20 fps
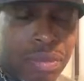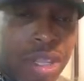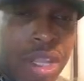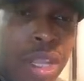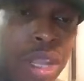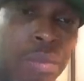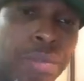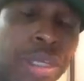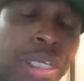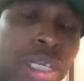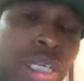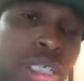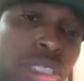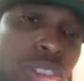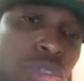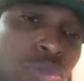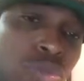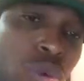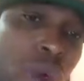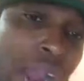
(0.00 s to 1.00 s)
Because
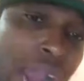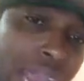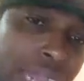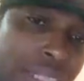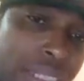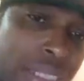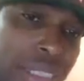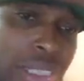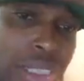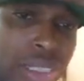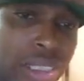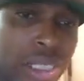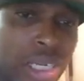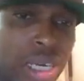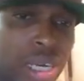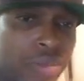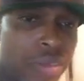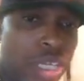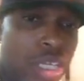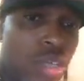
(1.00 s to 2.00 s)
rising in
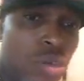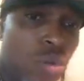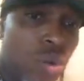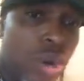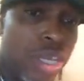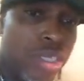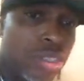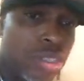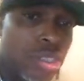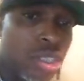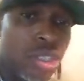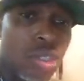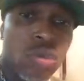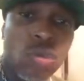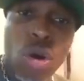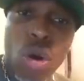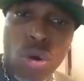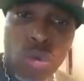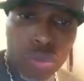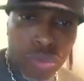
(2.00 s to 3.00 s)
love equates to
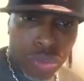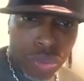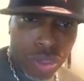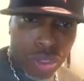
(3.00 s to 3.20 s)
growth.